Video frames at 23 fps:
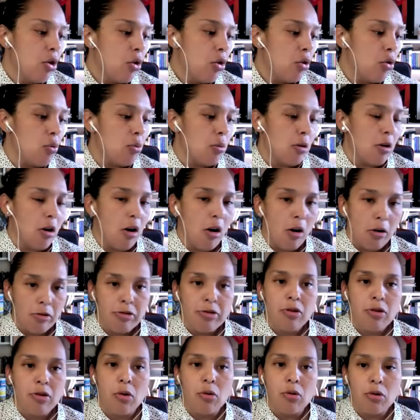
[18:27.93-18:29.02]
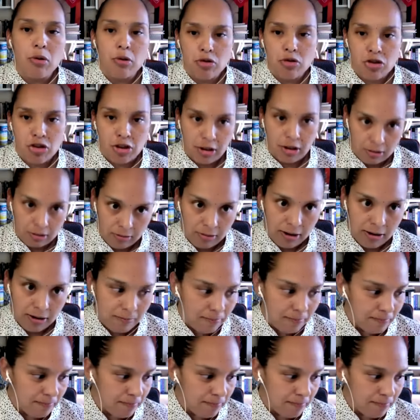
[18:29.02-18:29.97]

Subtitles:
who were also her children.